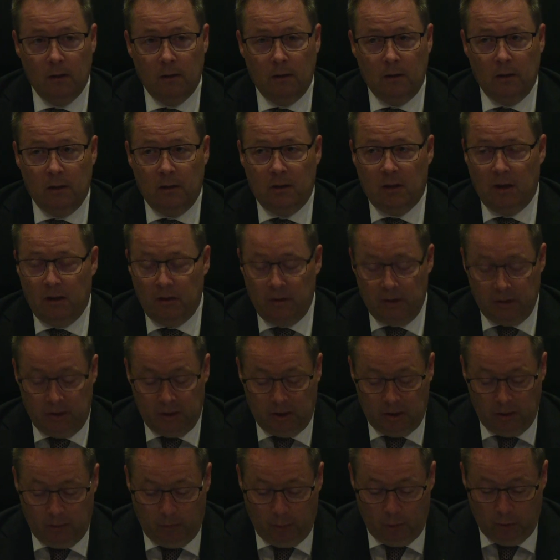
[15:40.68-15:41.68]
The
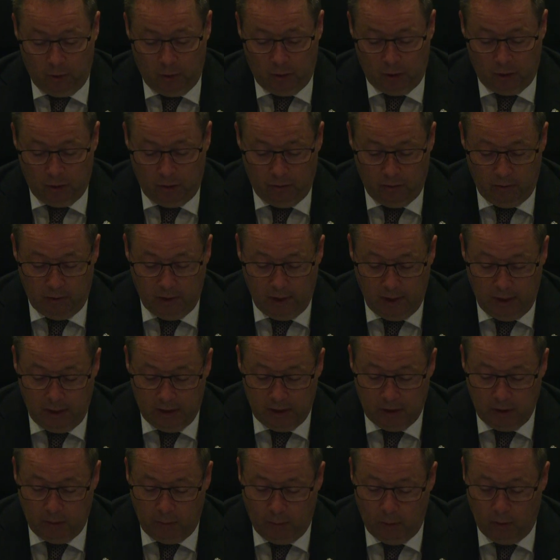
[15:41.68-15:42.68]
deterrence posture
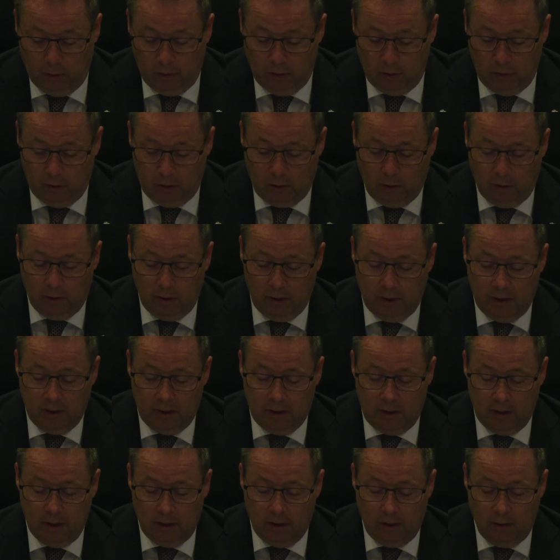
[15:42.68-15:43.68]
relies upon not only,
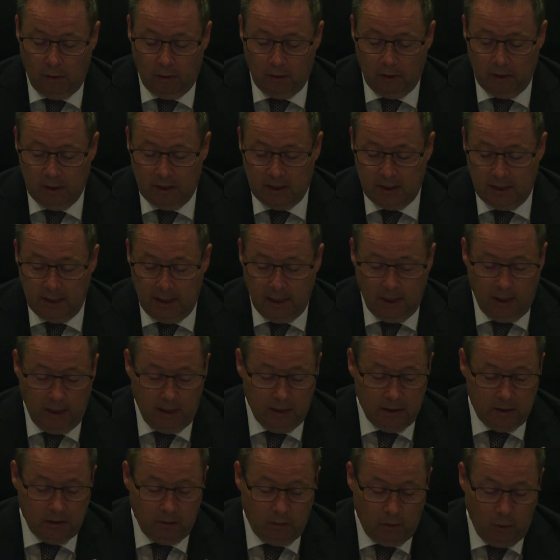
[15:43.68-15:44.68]
this, only sea
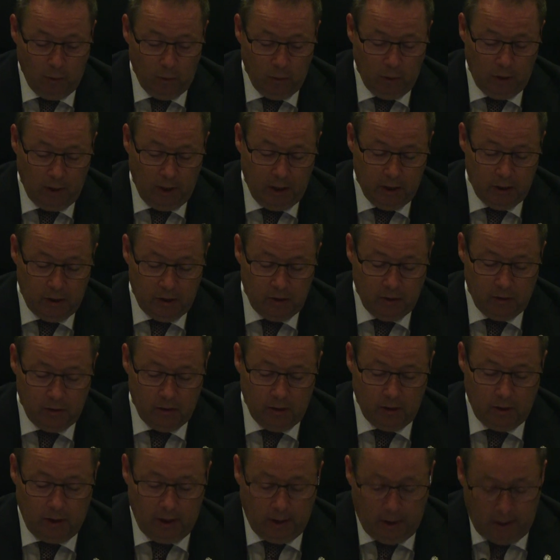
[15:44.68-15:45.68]
lines of communication,
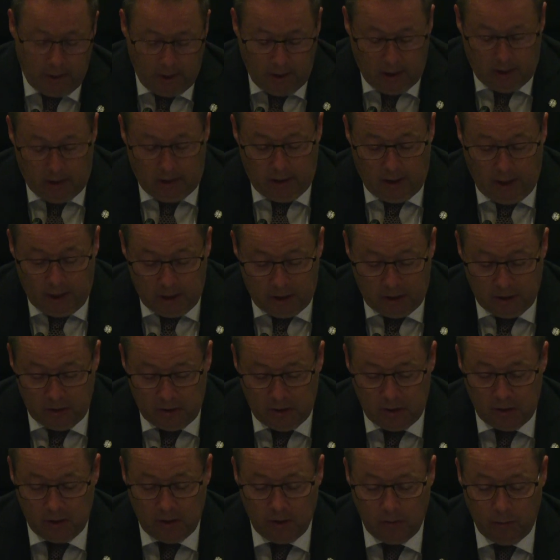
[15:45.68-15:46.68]

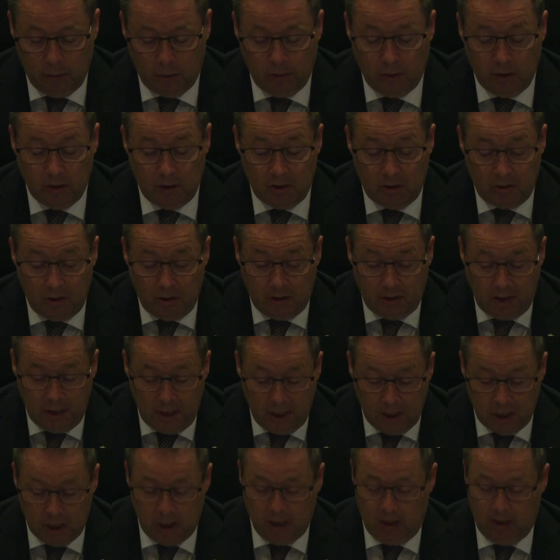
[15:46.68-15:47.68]
communications, but
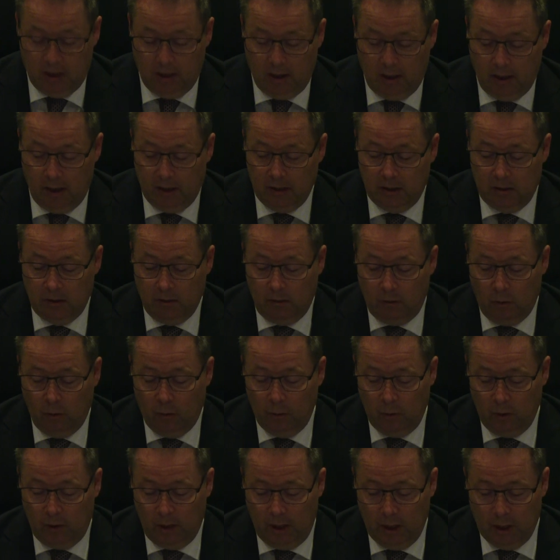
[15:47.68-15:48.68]
strategic lines of
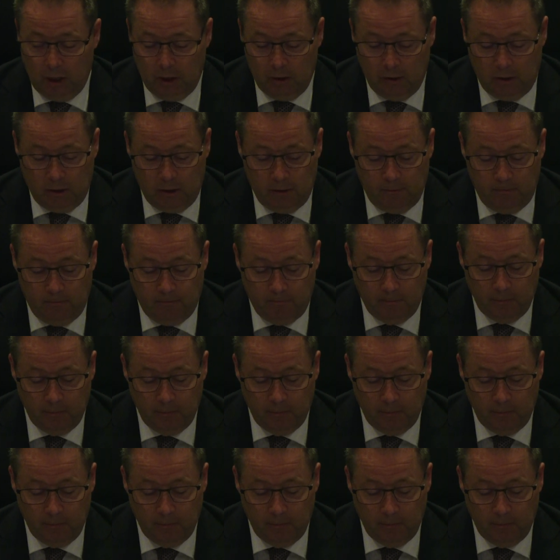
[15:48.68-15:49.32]
communications.